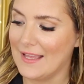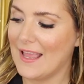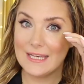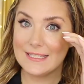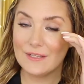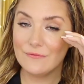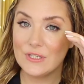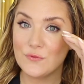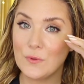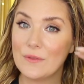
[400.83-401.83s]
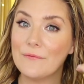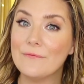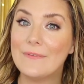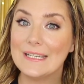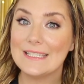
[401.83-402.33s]
That is enriched with
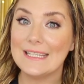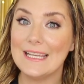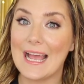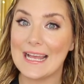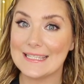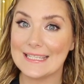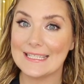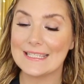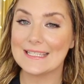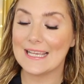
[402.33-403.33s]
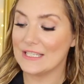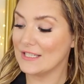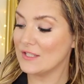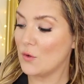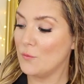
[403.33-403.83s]
fatty acids
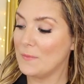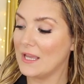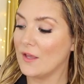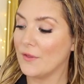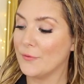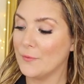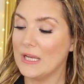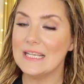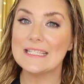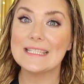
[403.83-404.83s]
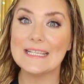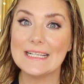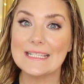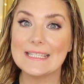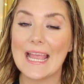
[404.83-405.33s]
such as omega 3,
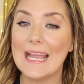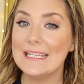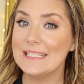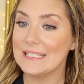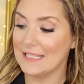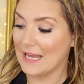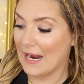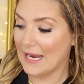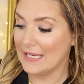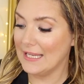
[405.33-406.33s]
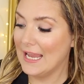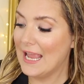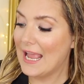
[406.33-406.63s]
6, and 9.